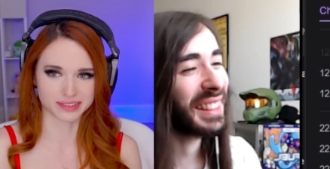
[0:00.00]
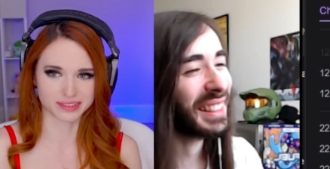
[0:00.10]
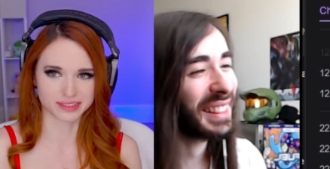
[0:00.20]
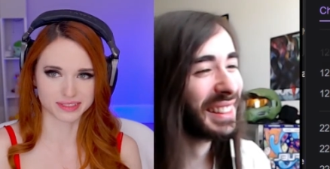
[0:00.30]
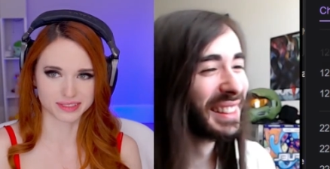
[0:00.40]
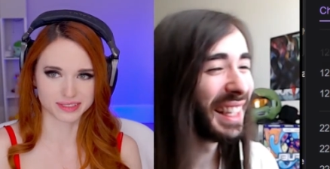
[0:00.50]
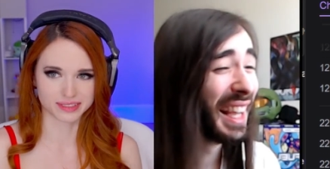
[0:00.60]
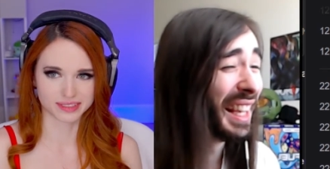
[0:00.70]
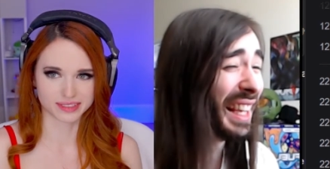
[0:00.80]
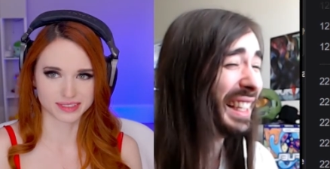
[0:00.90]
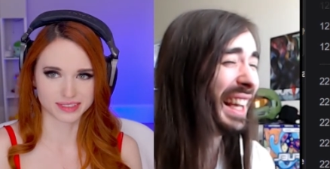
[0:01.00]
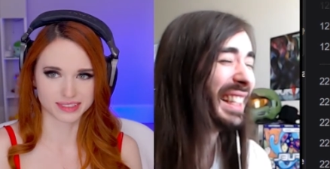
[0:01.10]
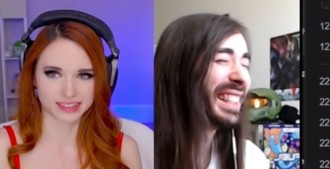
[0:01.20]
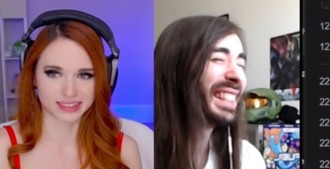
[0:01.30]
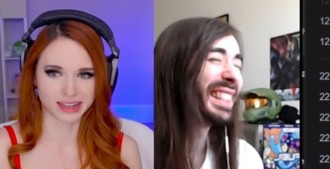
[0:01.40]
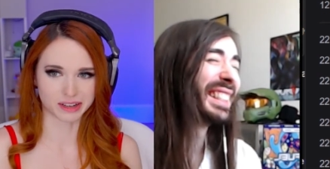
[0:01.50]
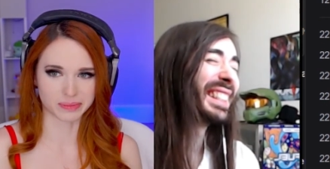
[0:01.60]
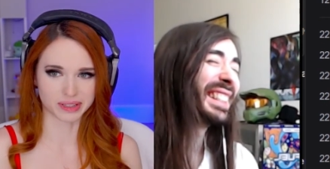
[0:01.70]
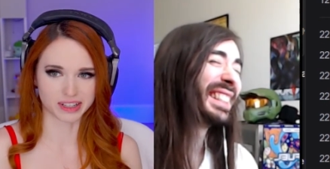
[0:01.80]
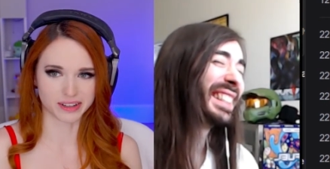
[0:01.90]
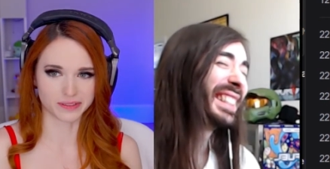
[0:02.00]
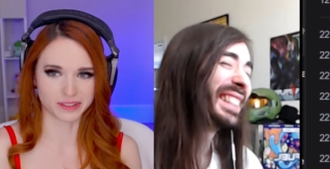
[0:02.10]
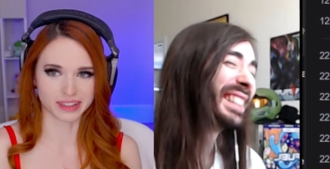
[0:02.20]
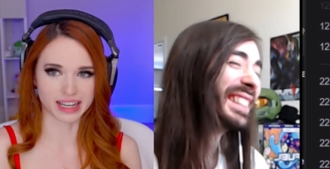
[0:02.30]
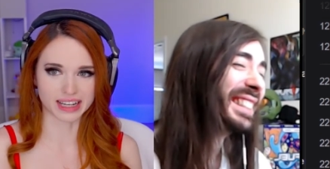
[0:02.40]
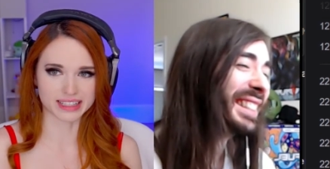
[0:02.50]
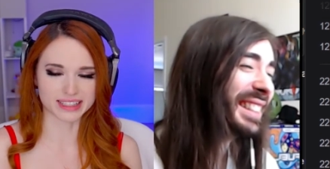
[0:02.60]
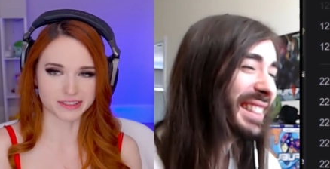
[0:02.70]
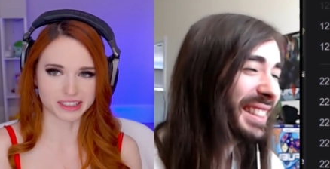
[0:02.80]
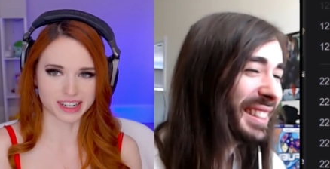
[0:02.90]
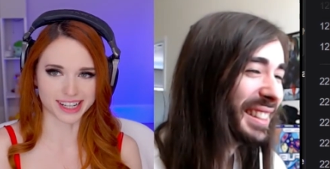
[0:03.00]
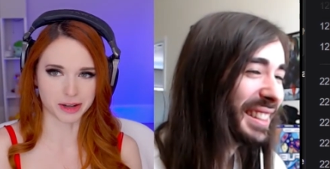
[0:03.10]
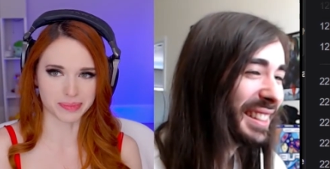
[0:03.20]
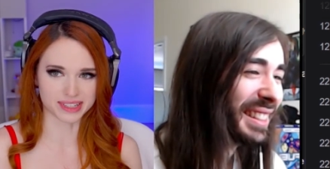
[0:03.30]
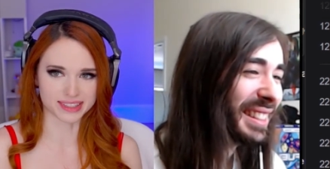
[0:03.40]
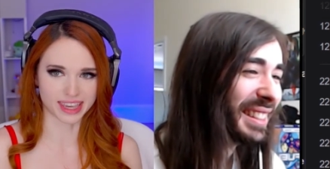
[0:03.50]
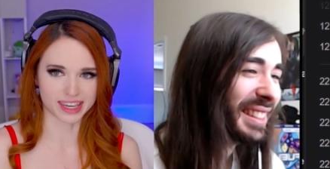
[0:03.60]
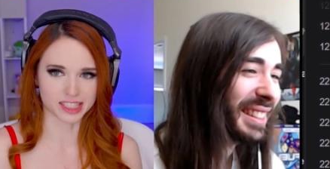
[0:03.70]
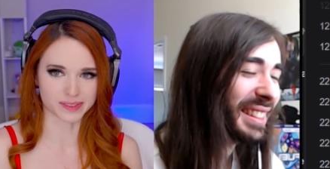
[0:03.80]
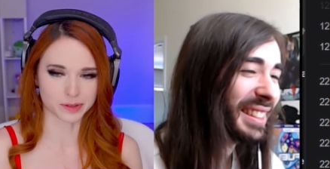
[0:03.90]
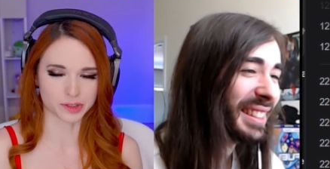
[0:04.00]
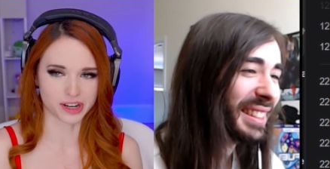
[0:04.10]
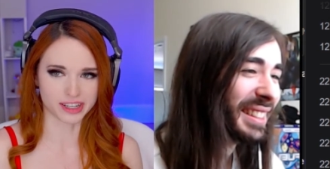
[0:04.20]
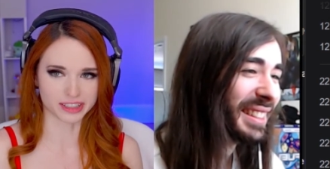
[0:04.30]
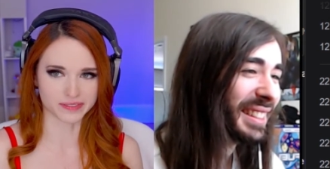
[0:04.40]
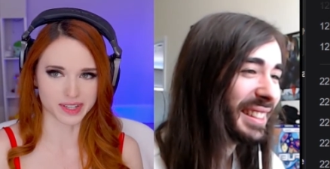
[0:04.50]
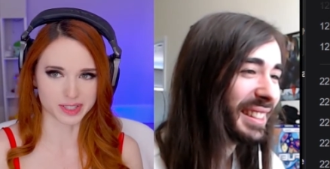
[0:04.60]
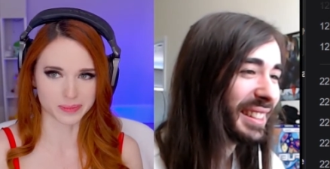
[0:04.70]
Speaker 1: that would be awful. It's nearly not helping his case if he was trying to convince me.